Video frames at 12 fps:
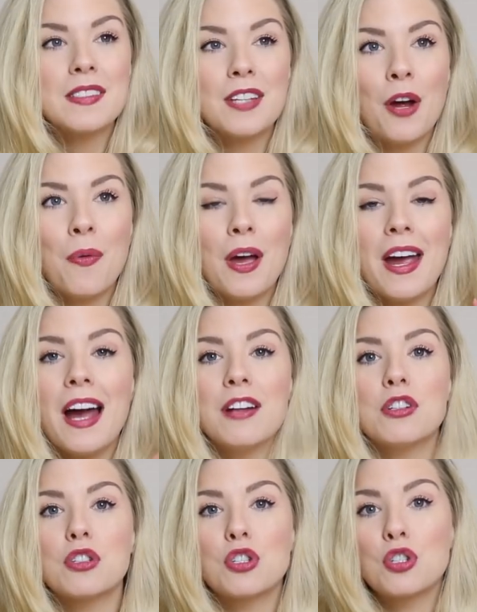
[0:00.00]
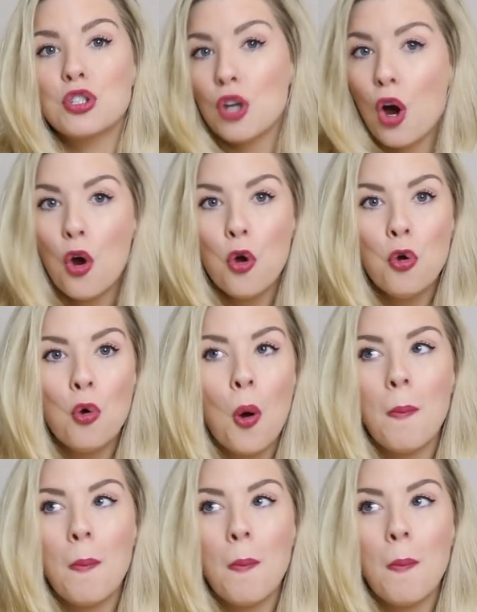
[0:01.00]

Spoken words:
So they had so